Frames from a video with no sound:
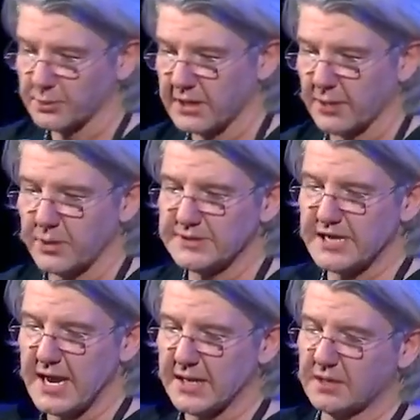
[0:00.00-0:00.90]
Can we
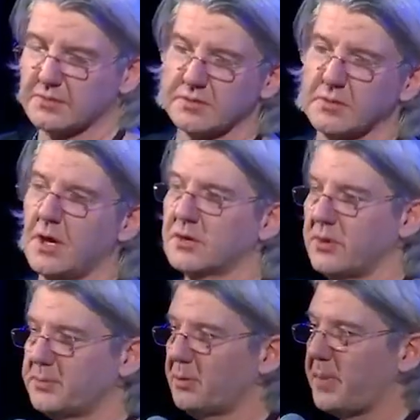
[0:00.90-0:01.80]
take
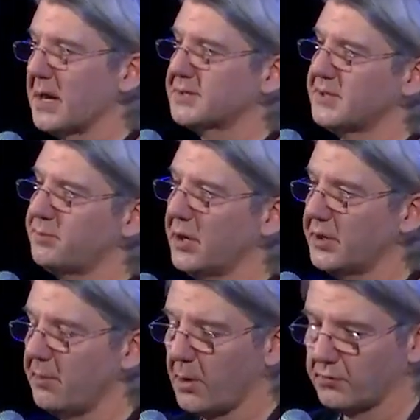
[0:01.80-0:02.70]
CryptoPunks and bring
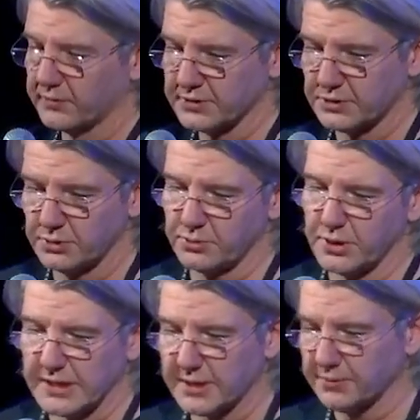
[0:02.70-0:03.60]
them over to
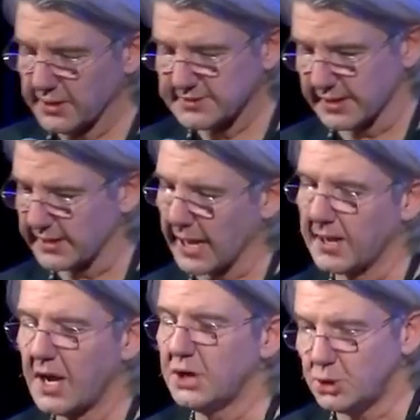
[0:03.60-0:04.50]
Unique and things like that?
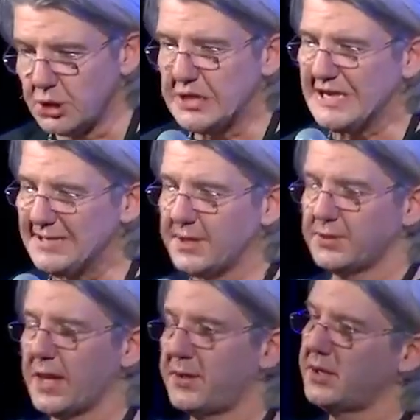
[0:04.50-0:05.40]
You need
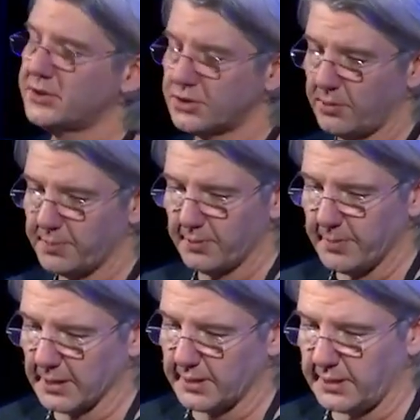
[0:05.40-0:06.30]
that
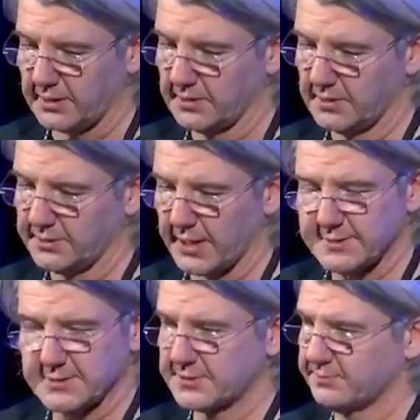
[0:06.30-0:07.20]
interoperability.
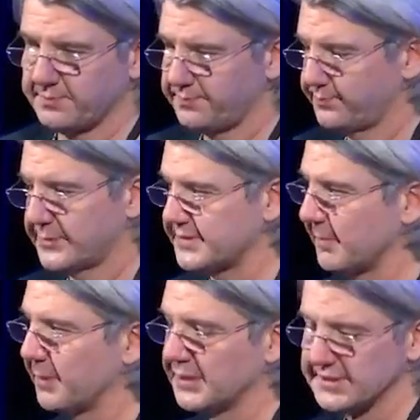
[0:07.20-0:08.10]
That's as
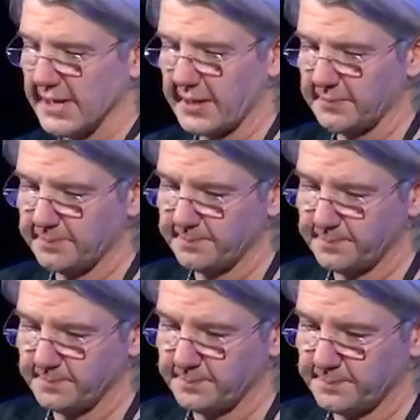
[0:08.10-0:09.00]
simple as that.
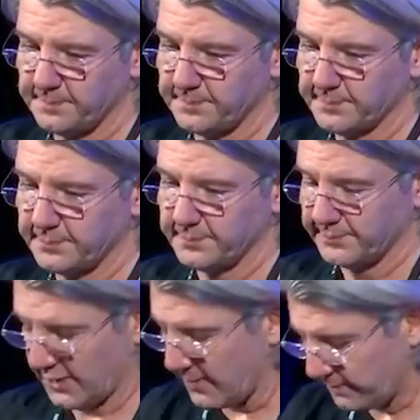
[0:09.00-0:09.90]

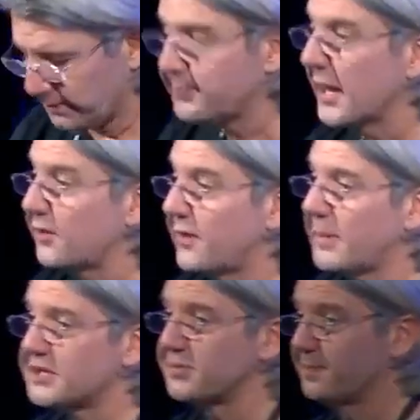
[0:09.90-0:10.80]
Okay. Thank you very much.